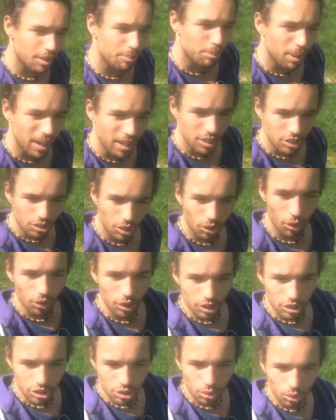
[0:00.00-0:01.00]
picture
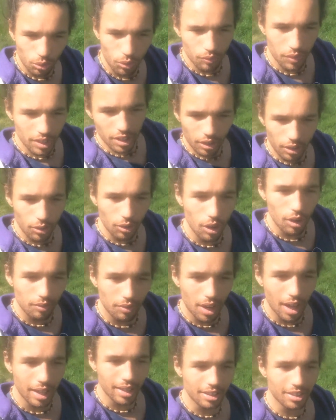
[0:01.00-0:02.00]
or a short video
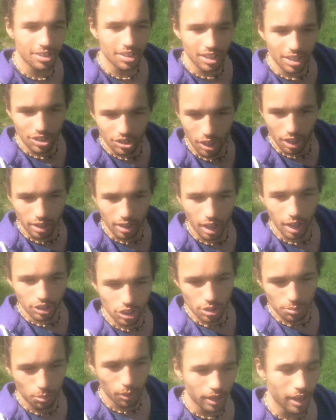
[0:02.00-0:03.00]
of like this t-shirt that I
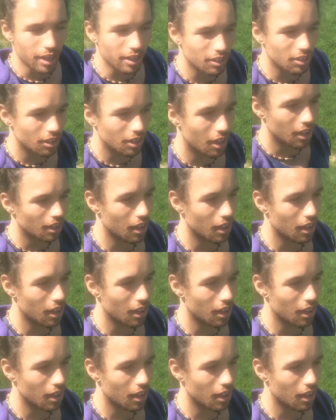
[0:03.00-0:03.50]
just printed.